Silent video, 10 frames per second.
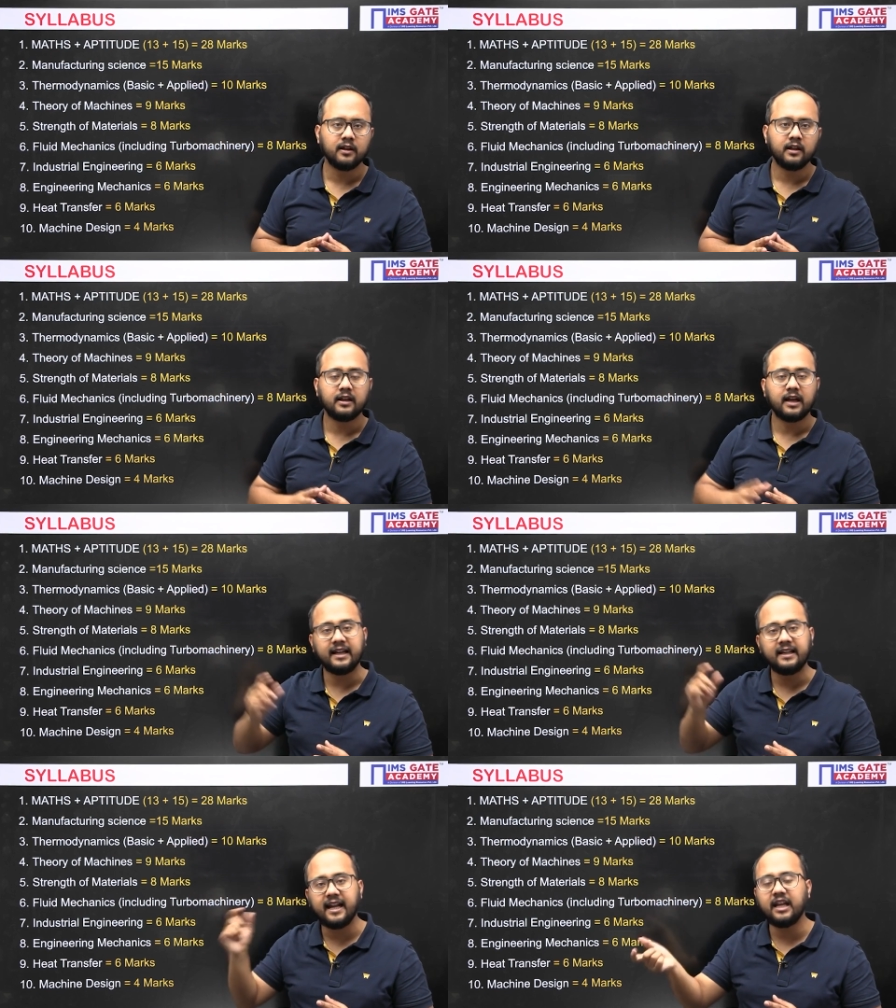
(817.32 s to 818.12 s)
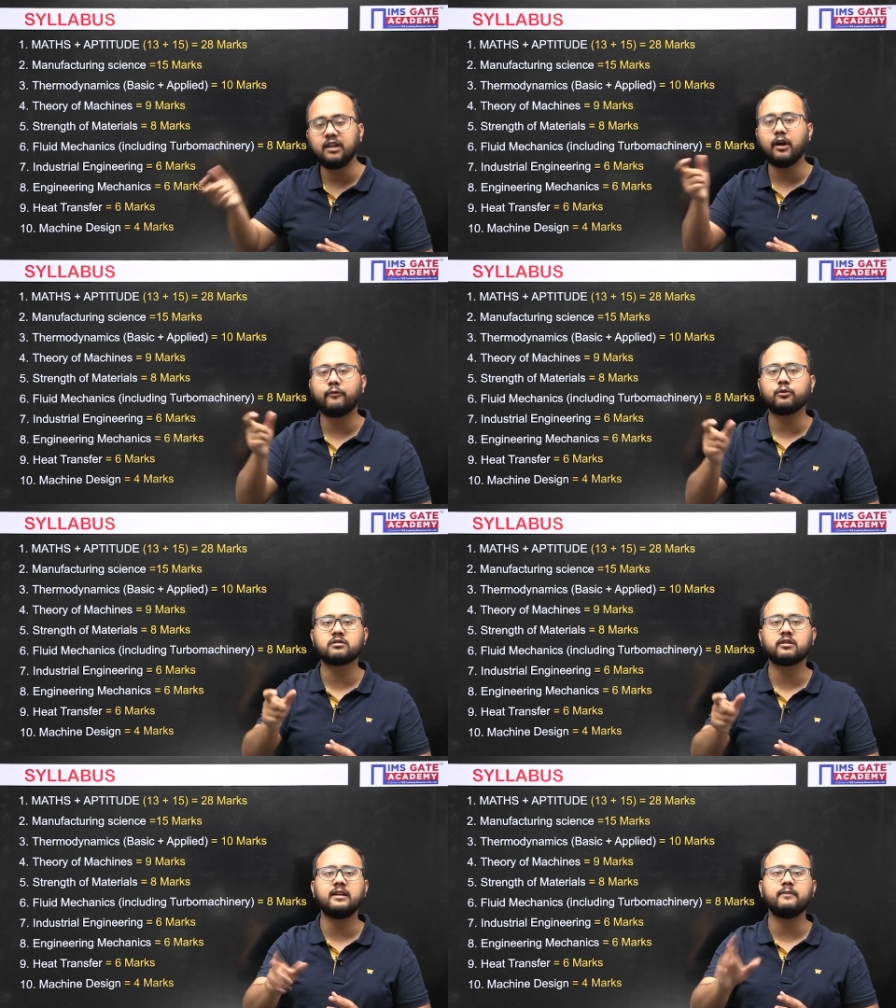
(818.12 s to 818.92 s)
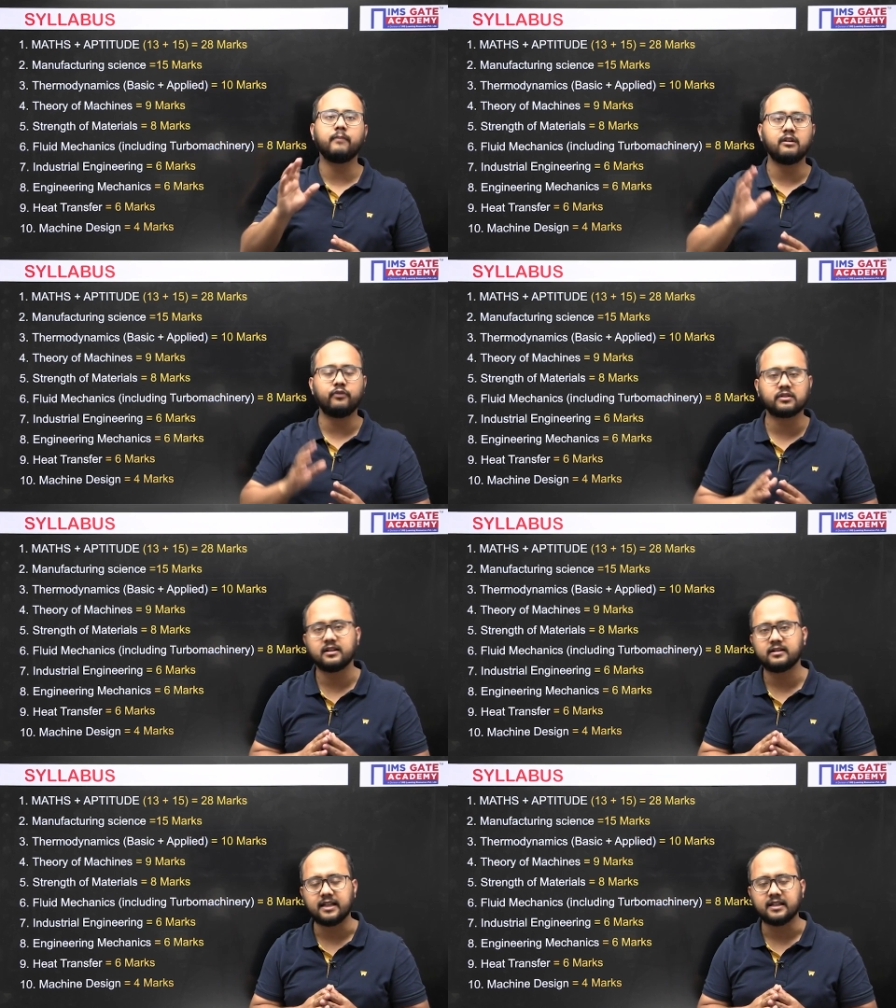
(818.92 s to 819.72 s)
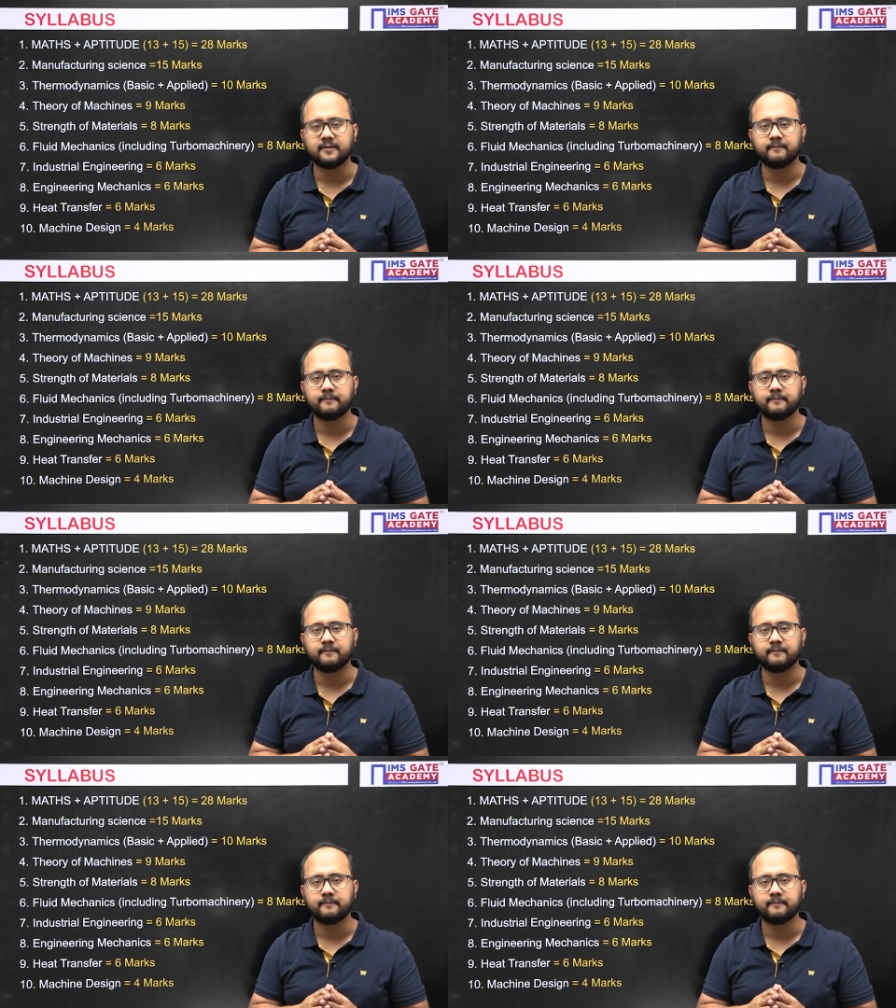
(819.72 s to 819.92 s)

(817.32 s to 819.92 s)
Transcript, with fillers: and daily you have to study manufacturing science.